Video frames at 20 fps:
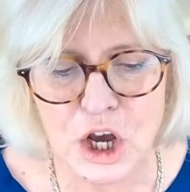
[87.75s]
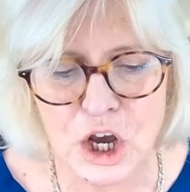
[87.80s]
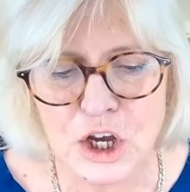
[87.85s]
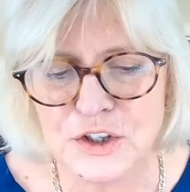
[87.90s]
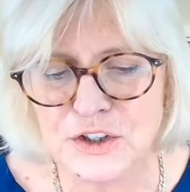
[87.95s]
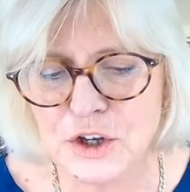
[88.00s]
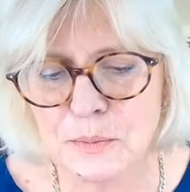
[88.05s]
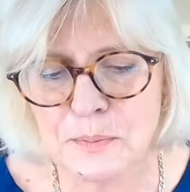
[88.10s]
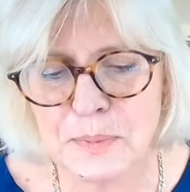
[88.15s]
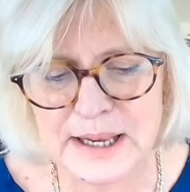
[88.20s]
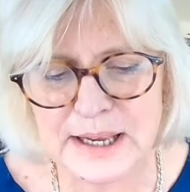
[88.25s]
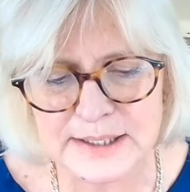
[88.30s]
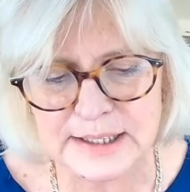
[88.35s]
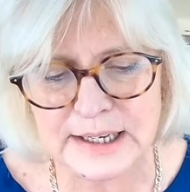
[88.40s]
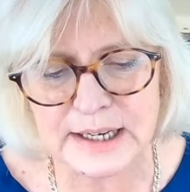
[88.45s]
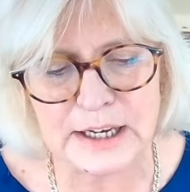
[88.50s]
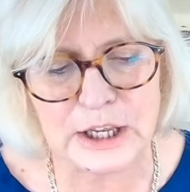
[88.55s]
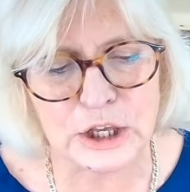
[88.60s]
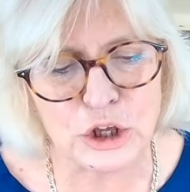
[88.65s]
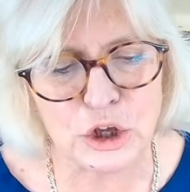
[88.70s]
so
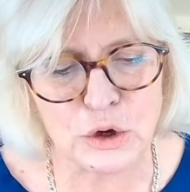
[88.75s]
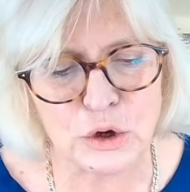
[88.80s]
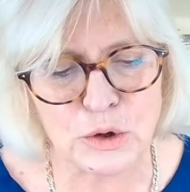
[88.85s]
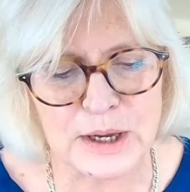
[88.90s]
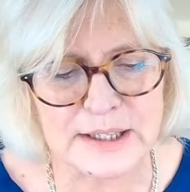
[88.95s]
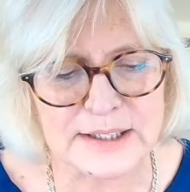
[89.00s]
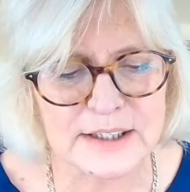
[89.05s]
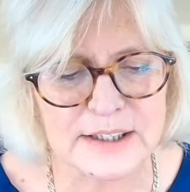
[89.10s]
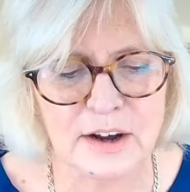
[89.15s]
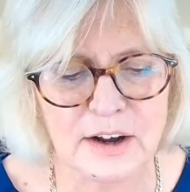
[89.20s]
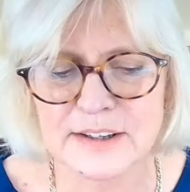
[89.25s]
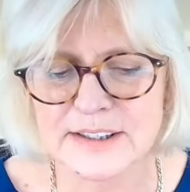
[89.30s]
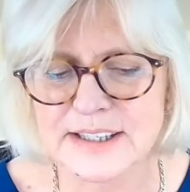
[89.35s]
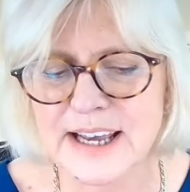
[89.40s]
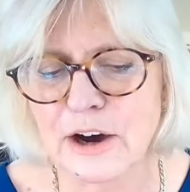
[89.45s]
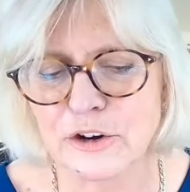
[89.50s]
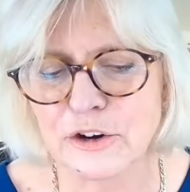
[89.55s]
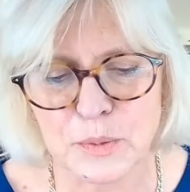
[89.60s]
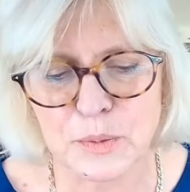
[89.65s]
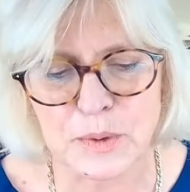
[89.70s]
basically it starts,
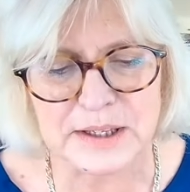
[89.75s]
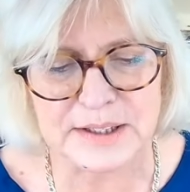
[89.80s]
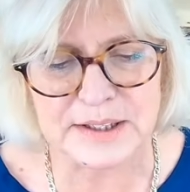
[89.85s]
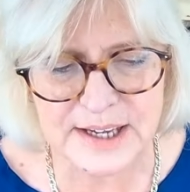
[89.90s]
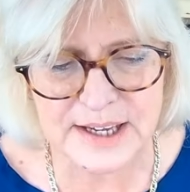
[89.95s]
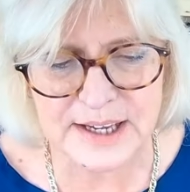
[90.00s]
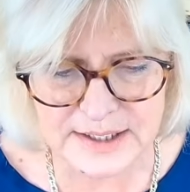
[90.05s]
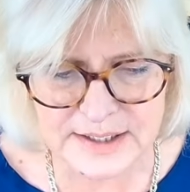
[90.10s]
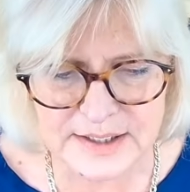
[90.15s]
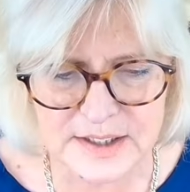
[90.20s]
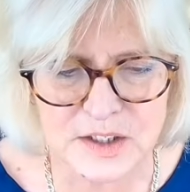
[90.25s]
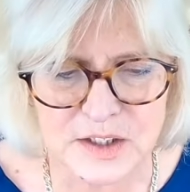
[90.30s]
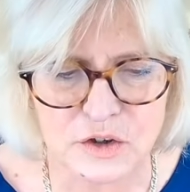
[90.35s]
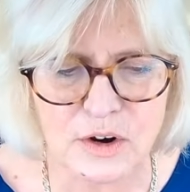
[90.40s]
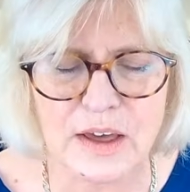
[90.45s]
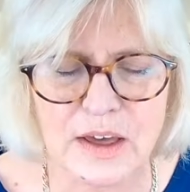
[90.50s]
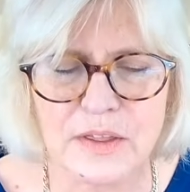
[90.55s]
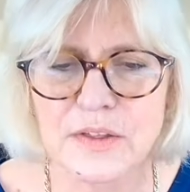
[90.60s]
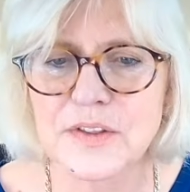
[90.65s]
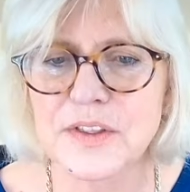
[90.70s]
how do we assess the
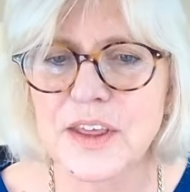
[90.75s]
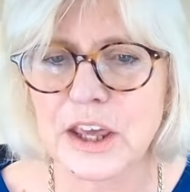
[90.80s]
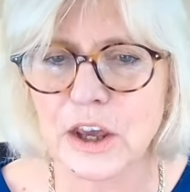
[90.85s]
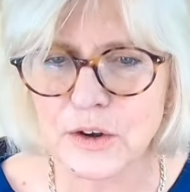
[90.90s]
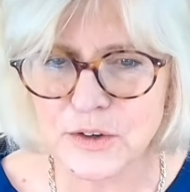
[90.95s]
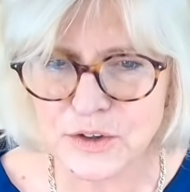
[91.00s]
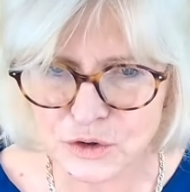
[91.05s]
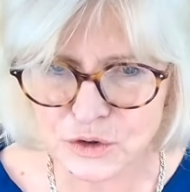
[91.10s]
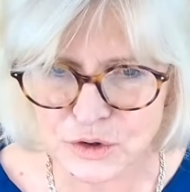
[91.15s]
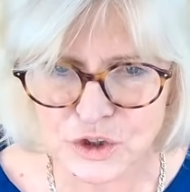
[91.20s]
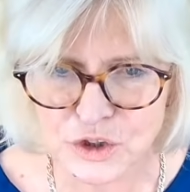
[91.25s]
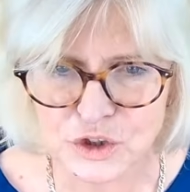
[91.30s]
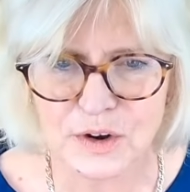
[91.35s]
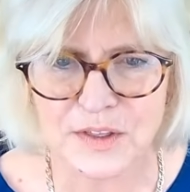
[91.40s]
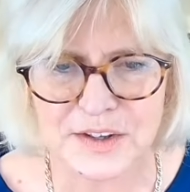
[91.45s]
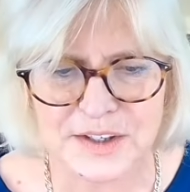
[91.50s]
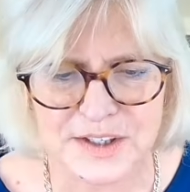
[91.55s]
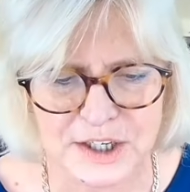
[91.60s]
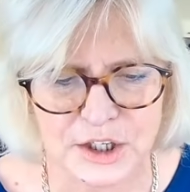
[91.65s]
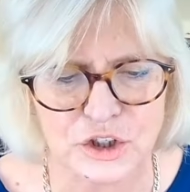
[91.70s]
strength? It goes through a
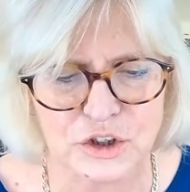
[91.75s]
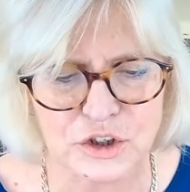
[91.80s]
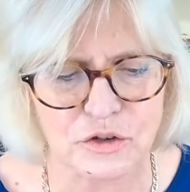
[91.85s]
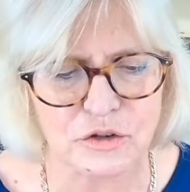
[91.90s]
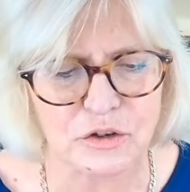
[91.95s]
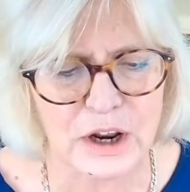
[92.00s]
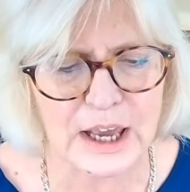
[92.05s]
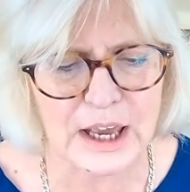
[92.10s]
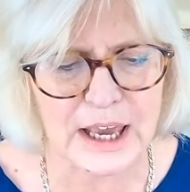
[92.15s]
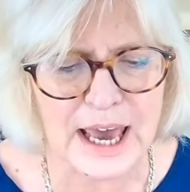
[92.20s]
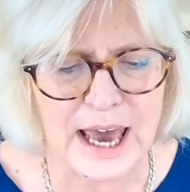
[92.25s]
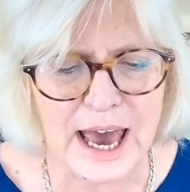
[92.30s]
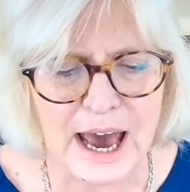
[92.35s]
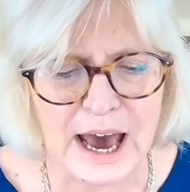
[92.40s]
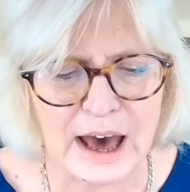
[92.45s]
strength dictionary.